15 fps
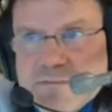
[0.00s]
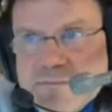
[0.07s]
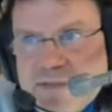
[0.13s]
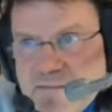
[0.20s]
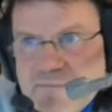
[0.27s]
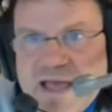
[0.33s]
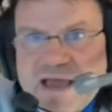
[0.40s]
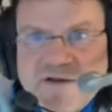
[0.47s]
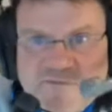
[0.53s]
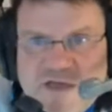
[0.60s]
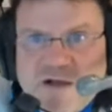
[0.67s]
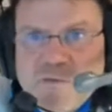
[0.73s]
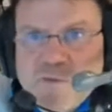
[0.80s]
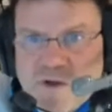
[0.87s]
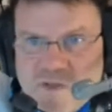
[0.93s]
That might
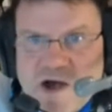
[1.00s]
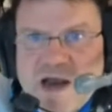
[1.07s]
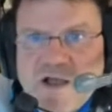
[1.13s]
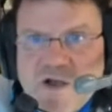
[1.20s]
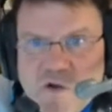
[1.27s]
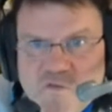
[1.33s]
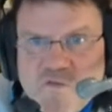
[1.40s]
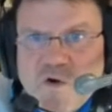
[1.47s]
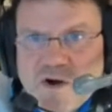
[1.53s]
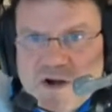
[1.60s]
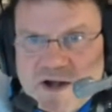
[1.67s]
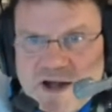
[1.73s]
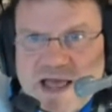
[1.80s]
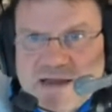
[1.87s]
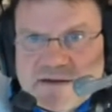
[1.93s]
affect whether I go for it
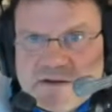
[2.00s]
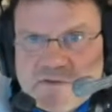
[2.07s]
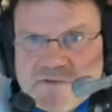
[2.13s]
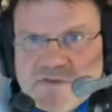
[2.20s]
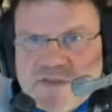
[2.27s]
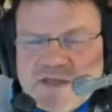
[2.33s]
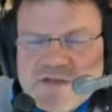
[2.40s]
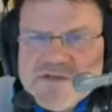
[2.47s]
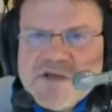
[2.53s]
or not, don't you think?